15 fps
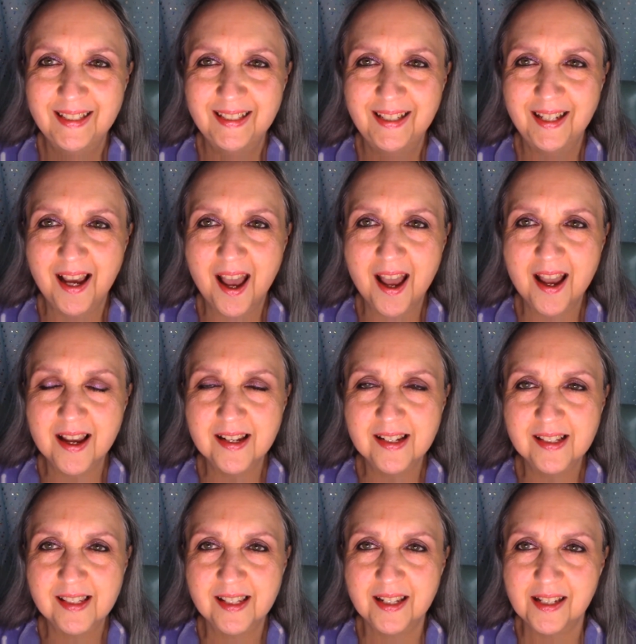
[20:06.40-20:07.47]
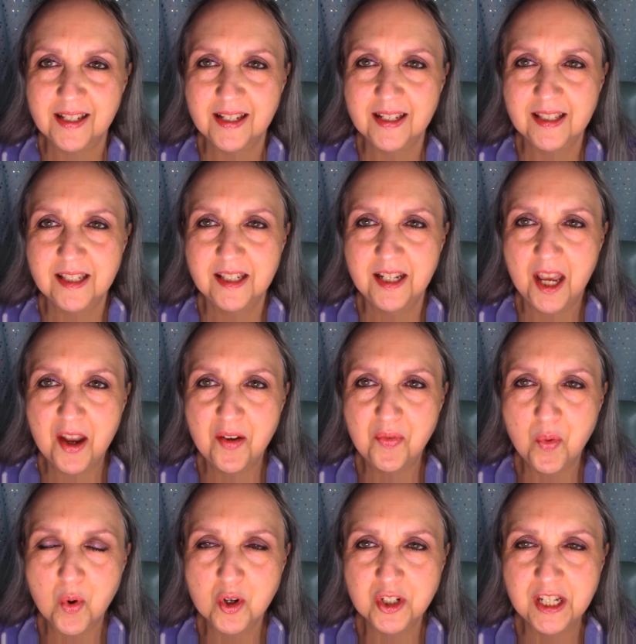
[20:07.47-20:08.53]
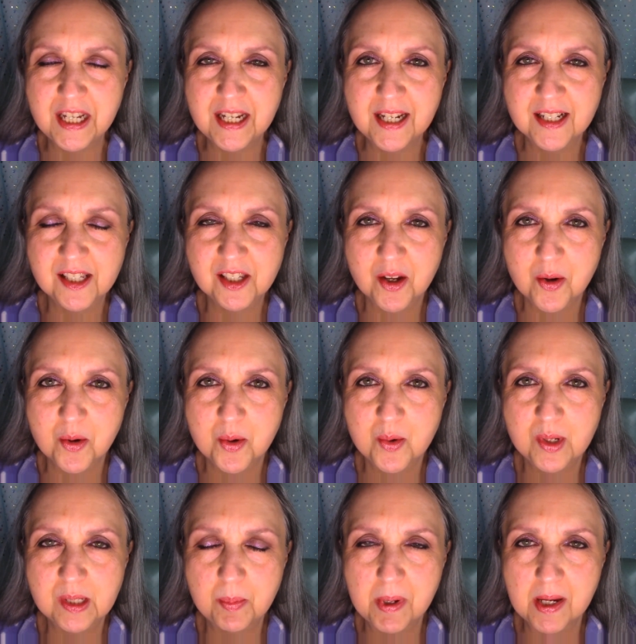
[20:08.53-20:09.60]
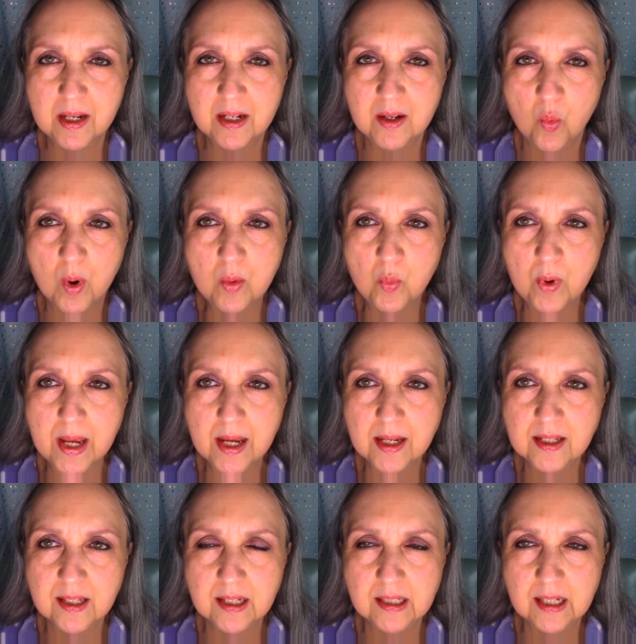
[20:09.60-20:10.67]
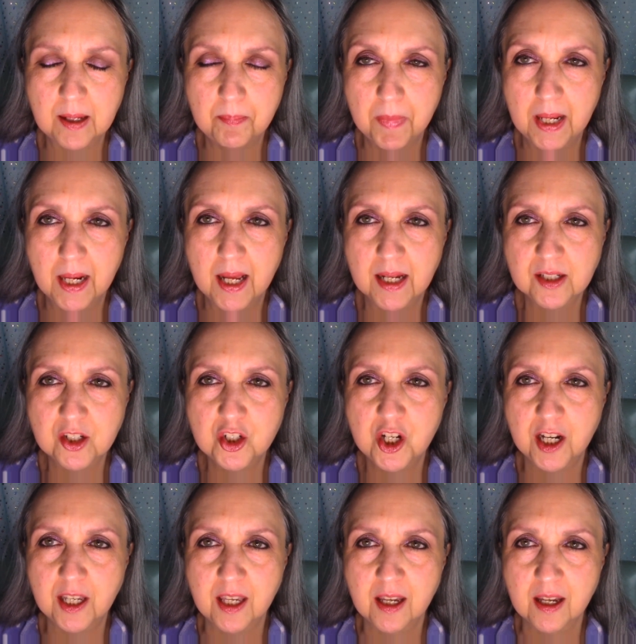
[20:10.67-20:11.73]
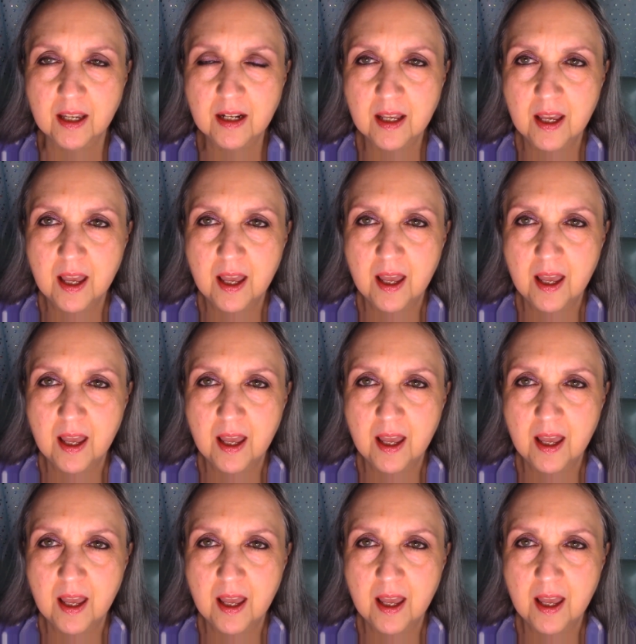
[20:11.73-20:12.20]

Hey guys, it's day 14, so it's been 1 week since my last check-in,